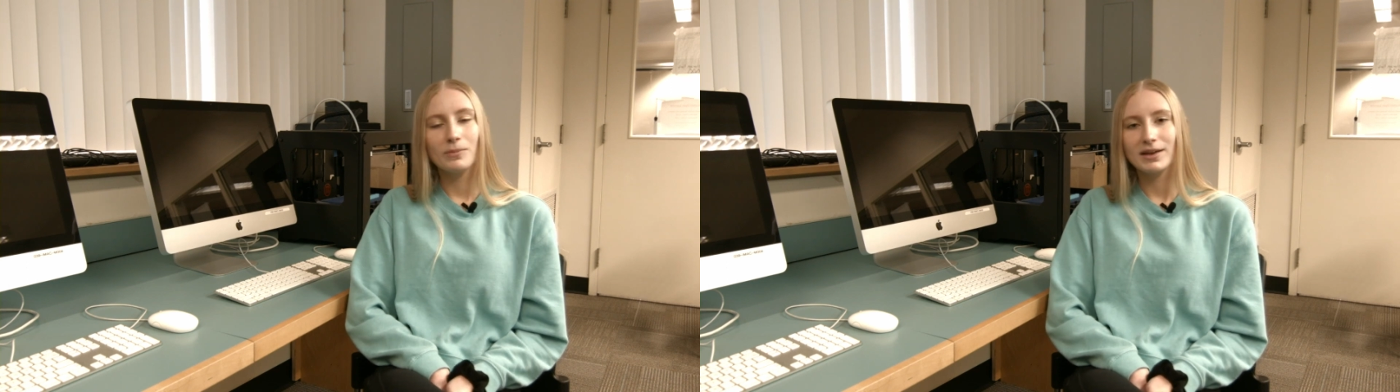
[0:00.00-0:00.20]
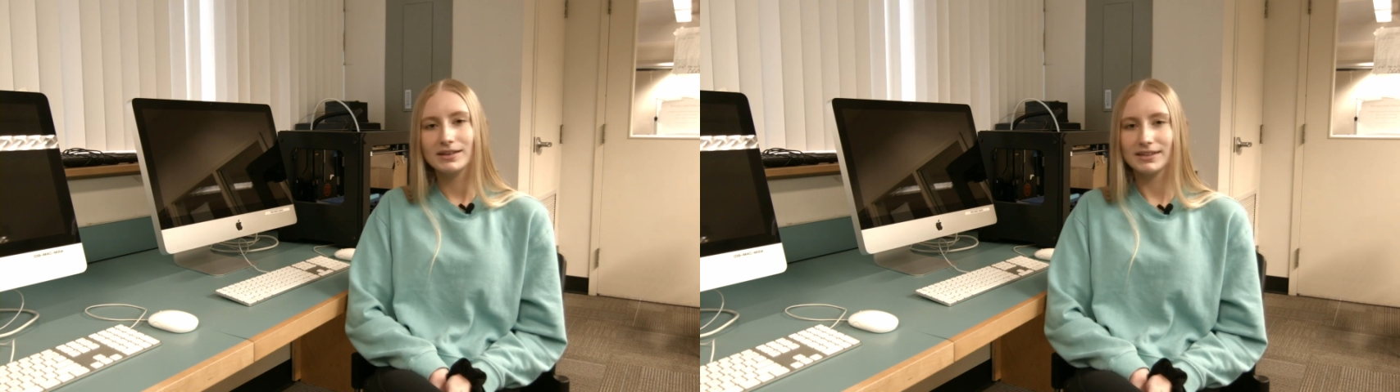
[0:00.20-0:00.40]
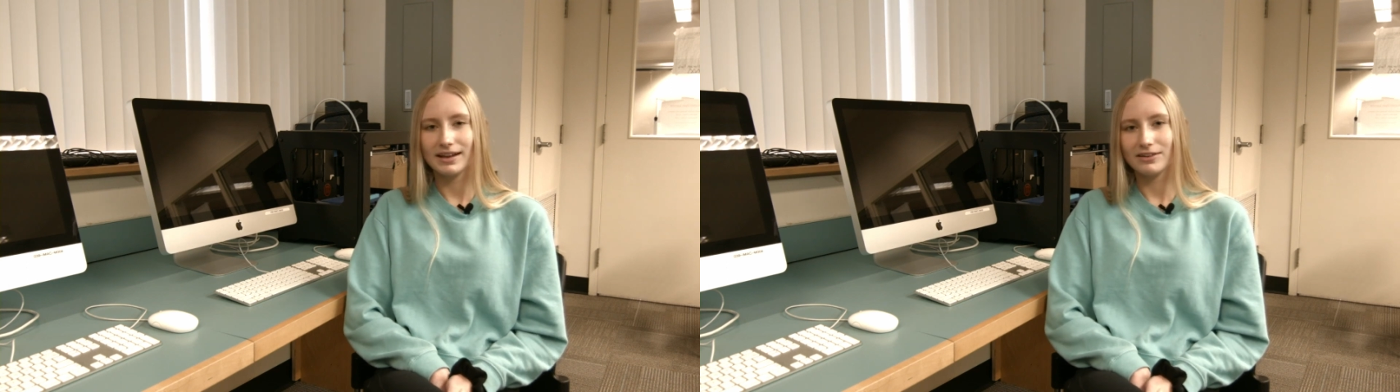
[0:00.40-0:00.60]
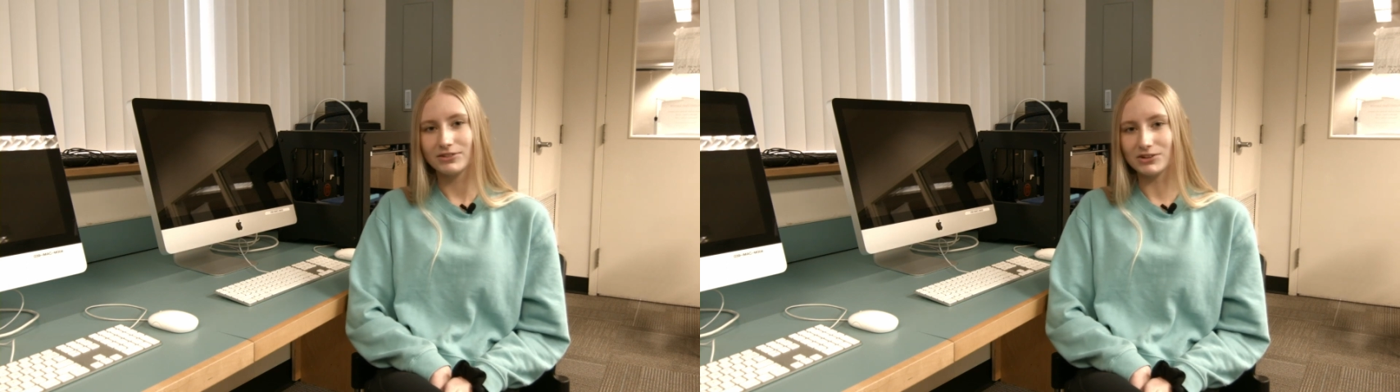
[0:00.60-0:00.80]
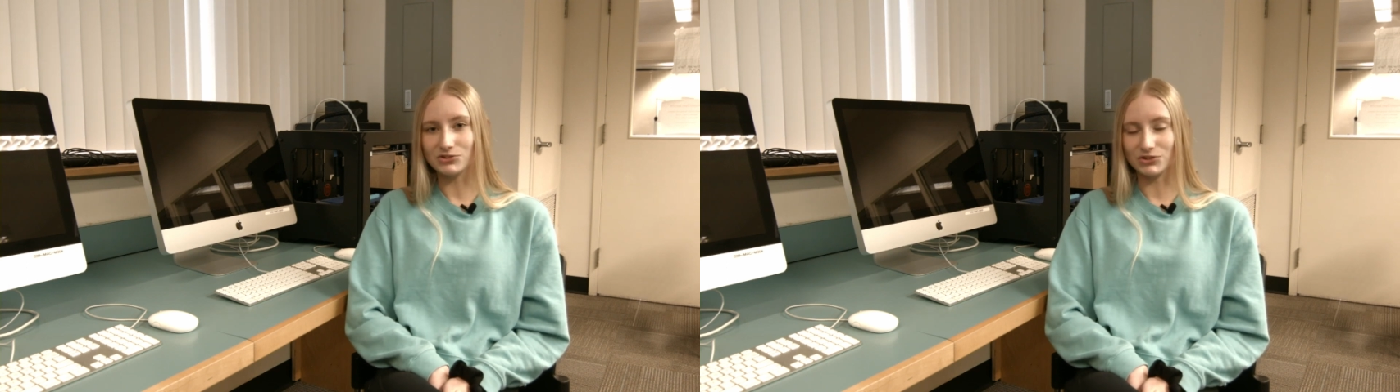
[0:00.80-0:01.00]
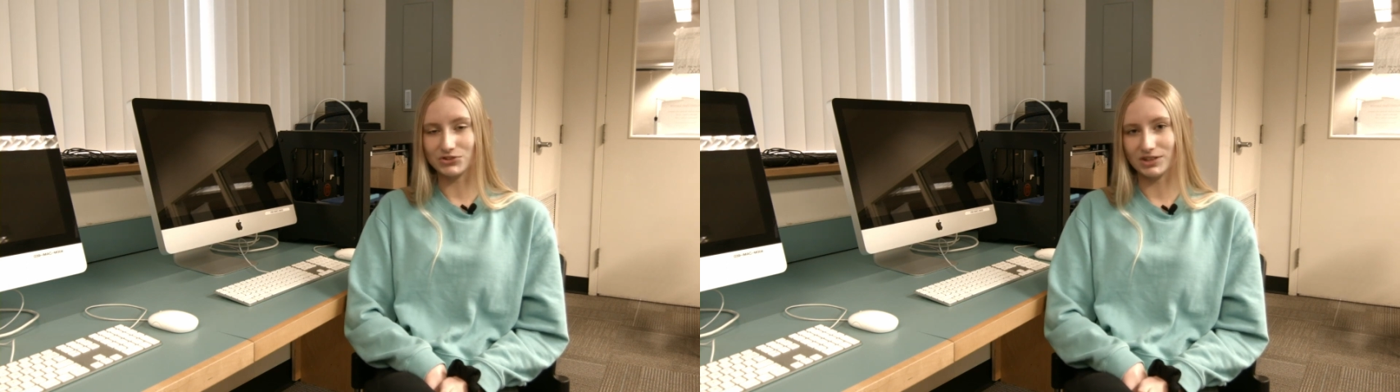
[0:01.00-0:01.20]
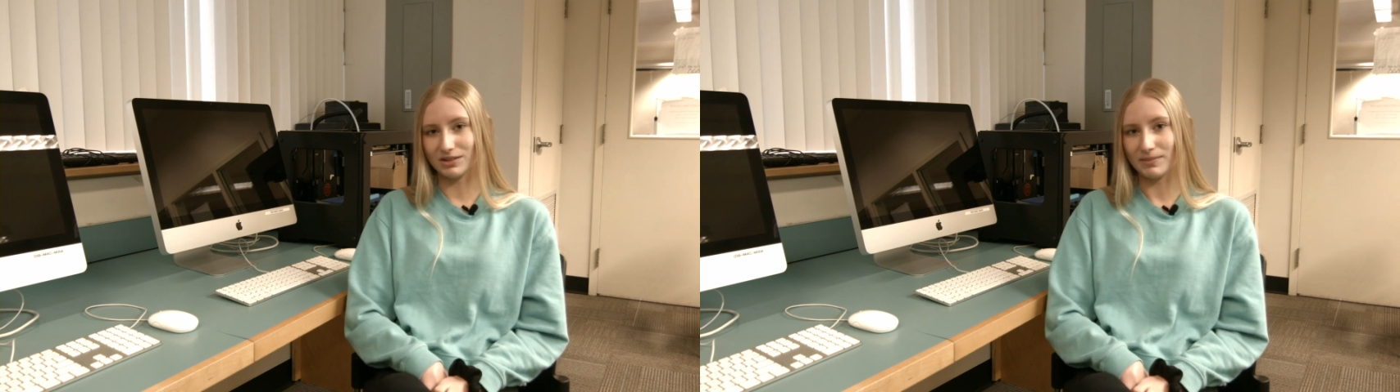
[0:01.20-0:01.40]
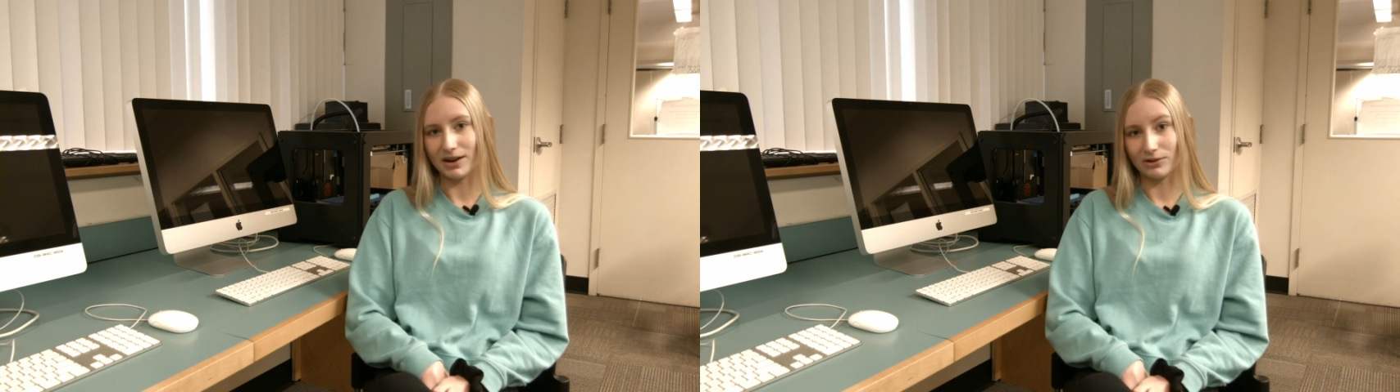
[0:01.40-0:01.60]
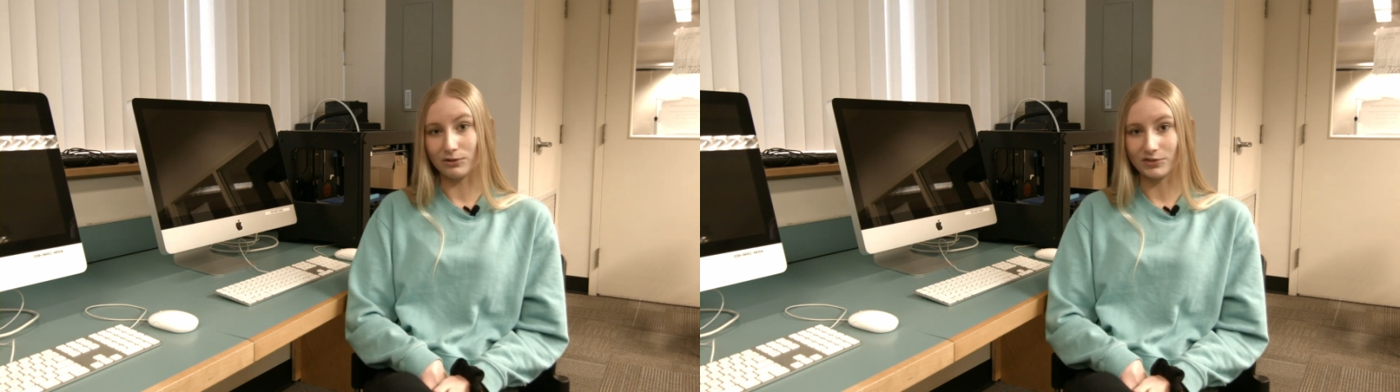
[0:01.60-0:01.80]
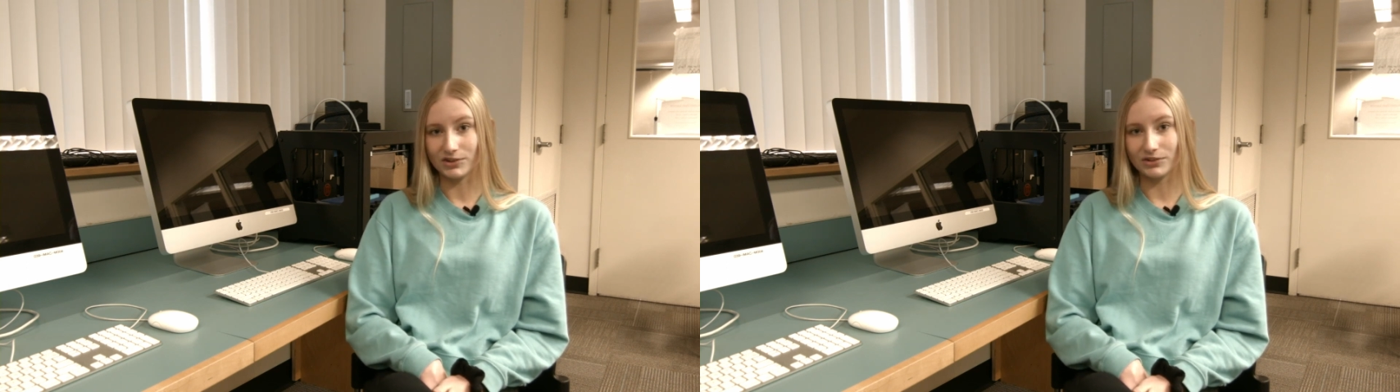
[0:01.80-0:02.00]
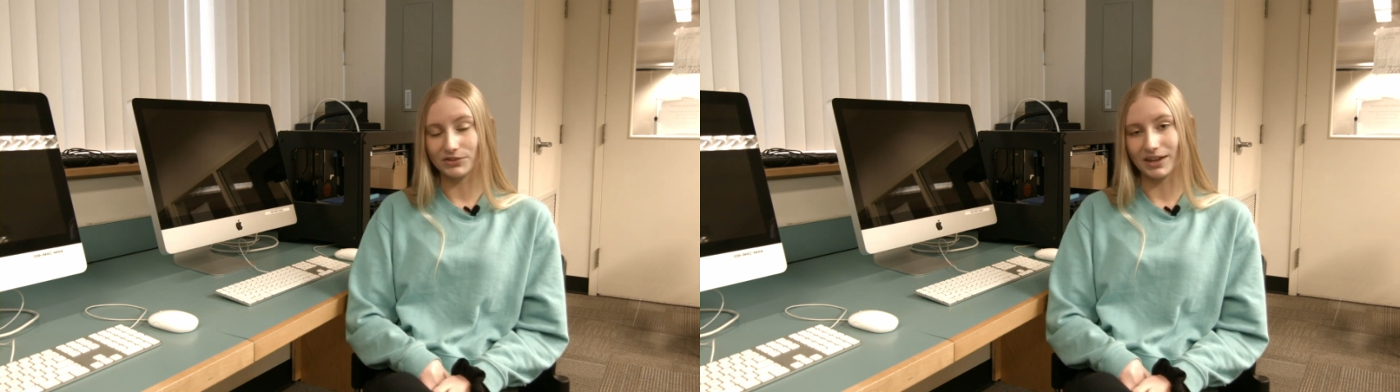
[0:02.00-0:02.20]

because I have an interest in the medical field,